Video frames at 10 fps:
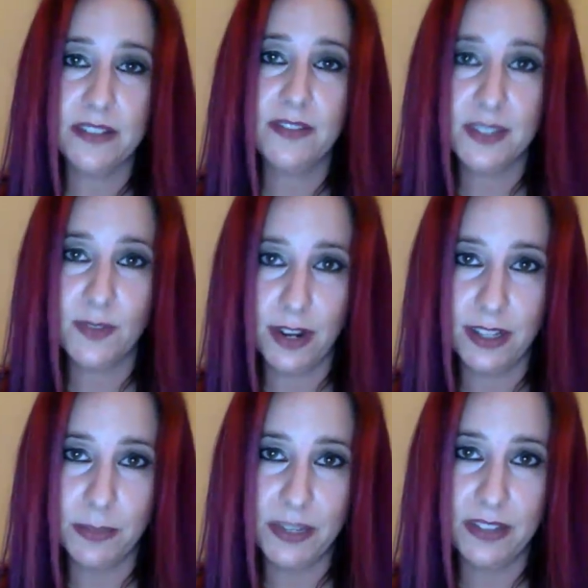of these four
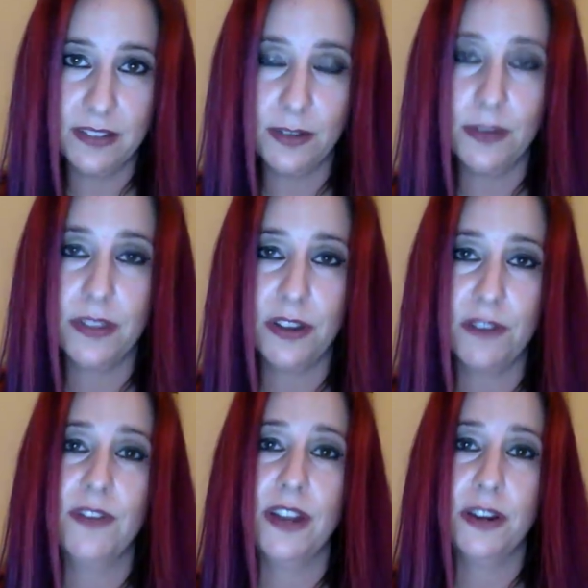elements, earth, air,
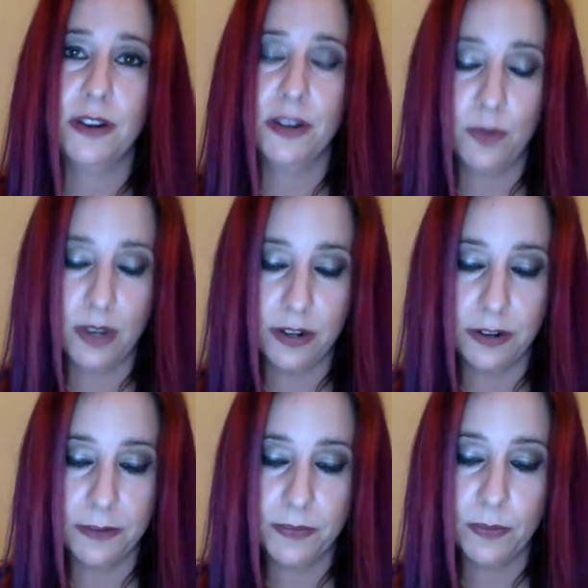fire, and water,